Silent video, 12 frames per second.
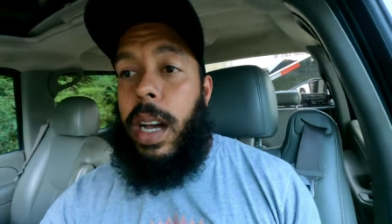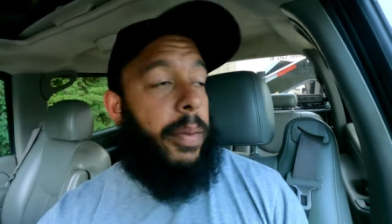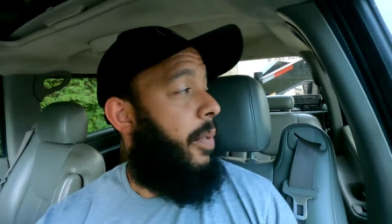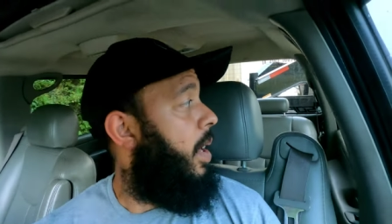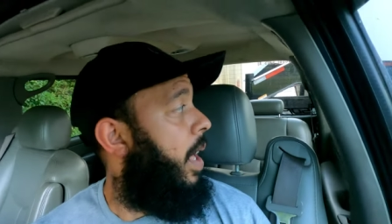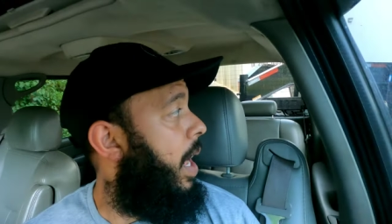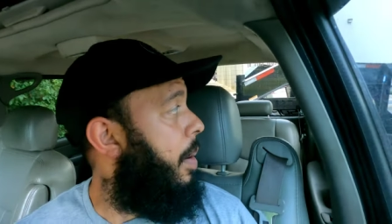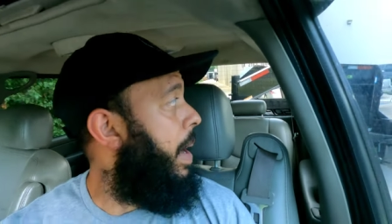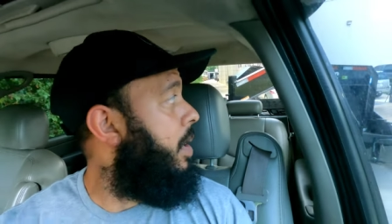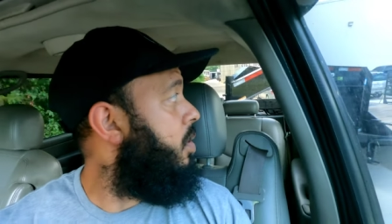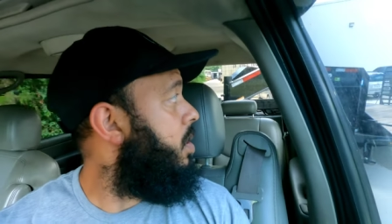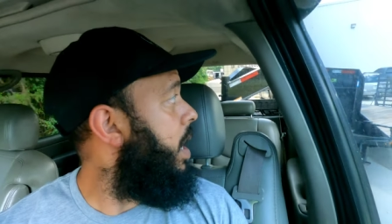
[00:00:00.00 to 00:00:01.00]
I'm finna head
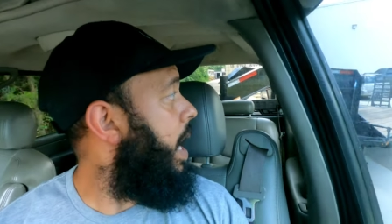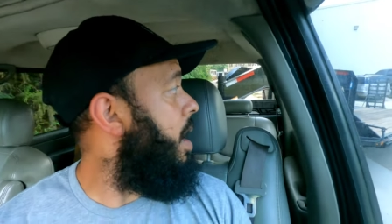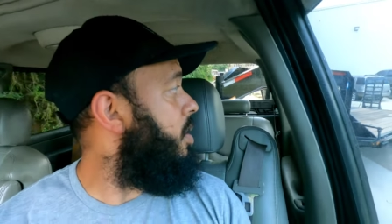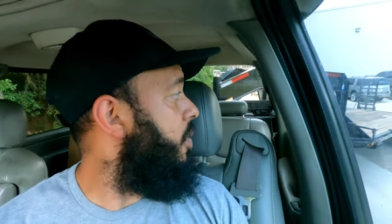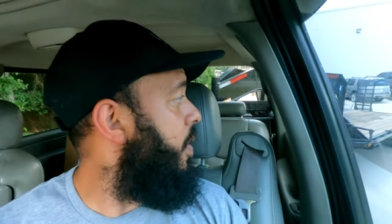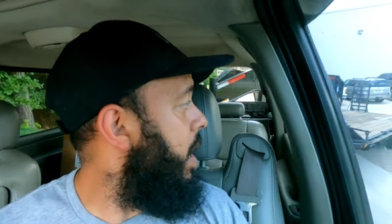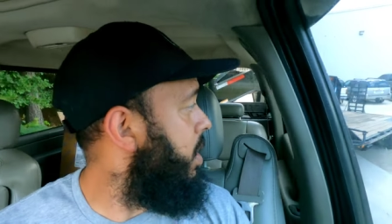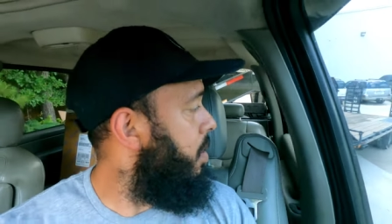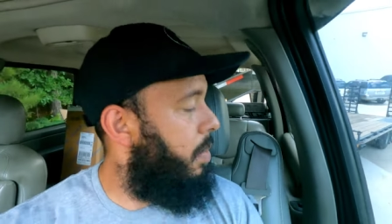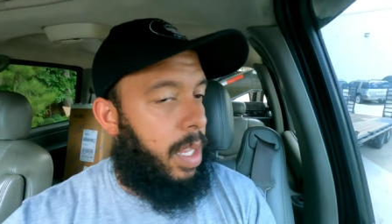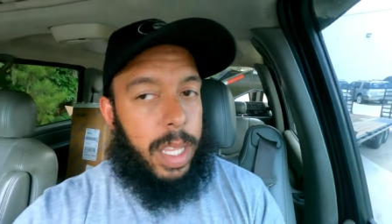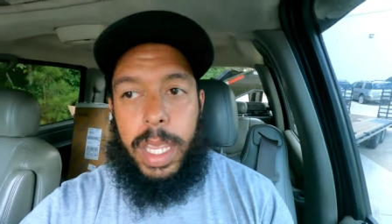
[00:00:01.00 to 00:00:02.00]
back towards the house, find
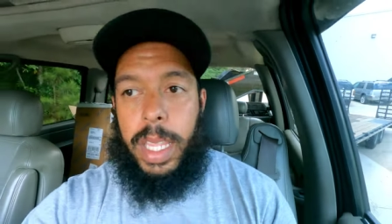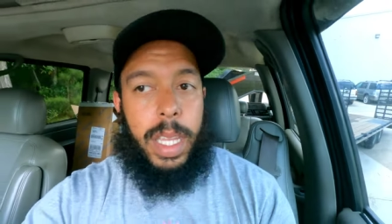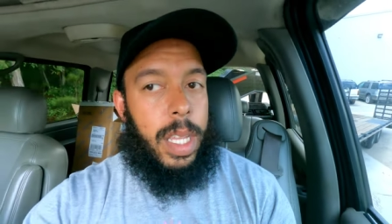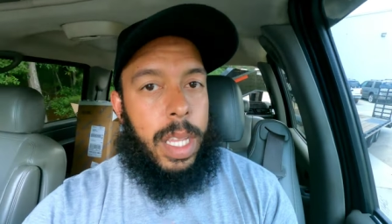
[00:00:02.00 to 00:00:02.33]
something to eat.